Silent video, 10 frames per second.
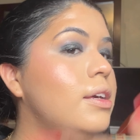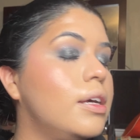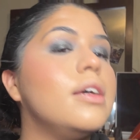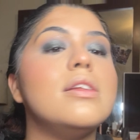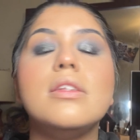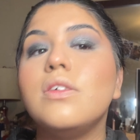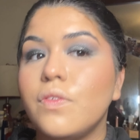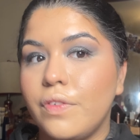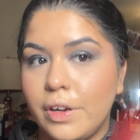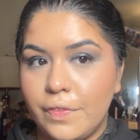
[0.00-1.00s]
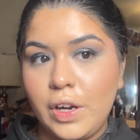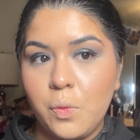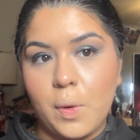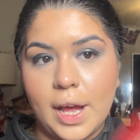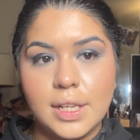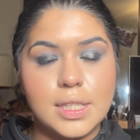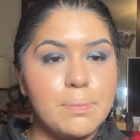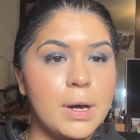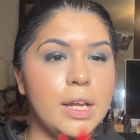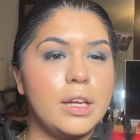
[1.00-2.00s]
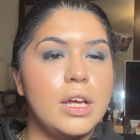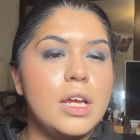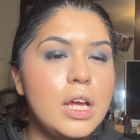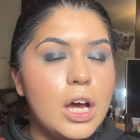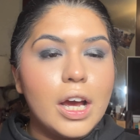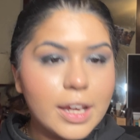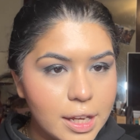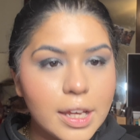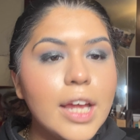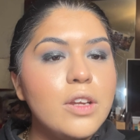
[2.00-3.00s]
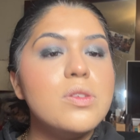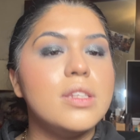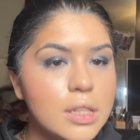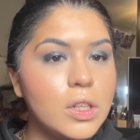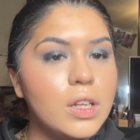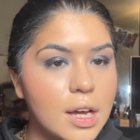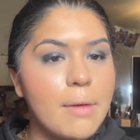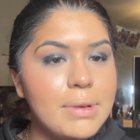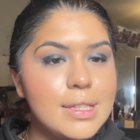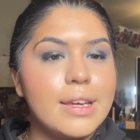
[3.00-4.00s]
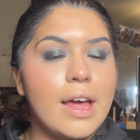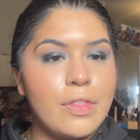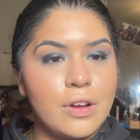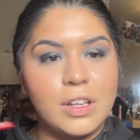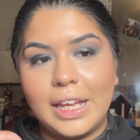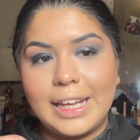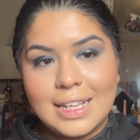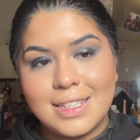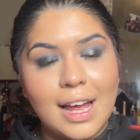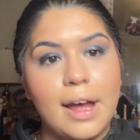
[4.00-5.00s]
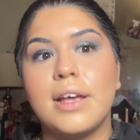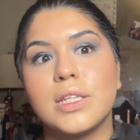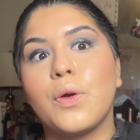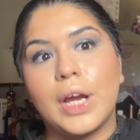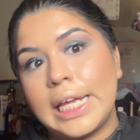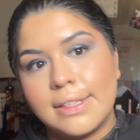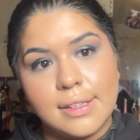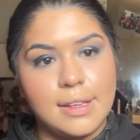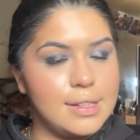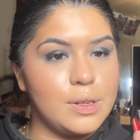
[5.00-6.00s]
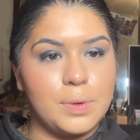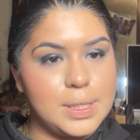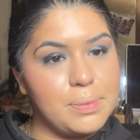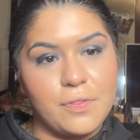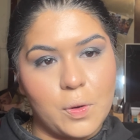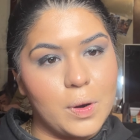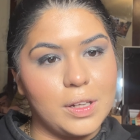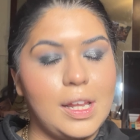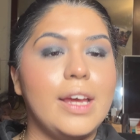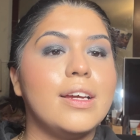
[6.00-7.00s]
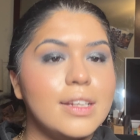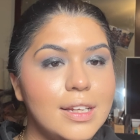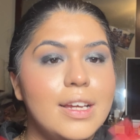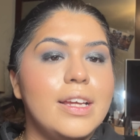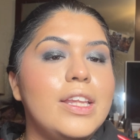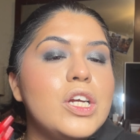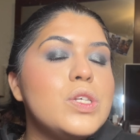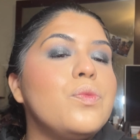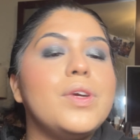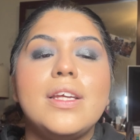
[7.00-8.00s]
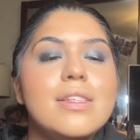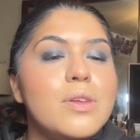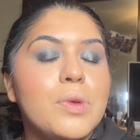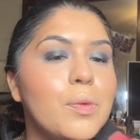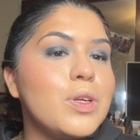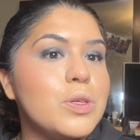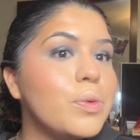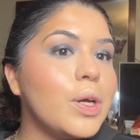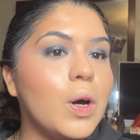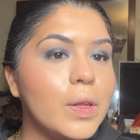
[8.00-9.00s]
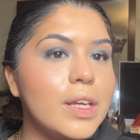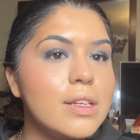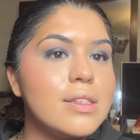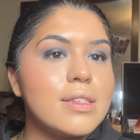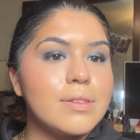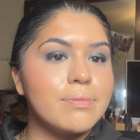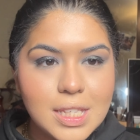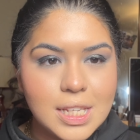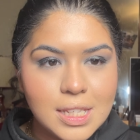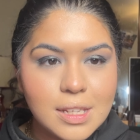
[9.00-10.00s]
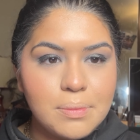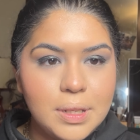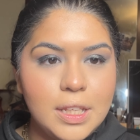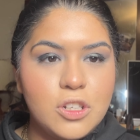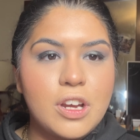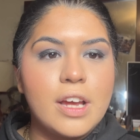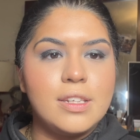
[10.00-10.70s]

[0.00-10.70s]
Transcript: it's still very, very wet, but can you see the look coming together? Like, it's not as crazy as it was before. Like, there's a reason we were doing all this. It is completely dried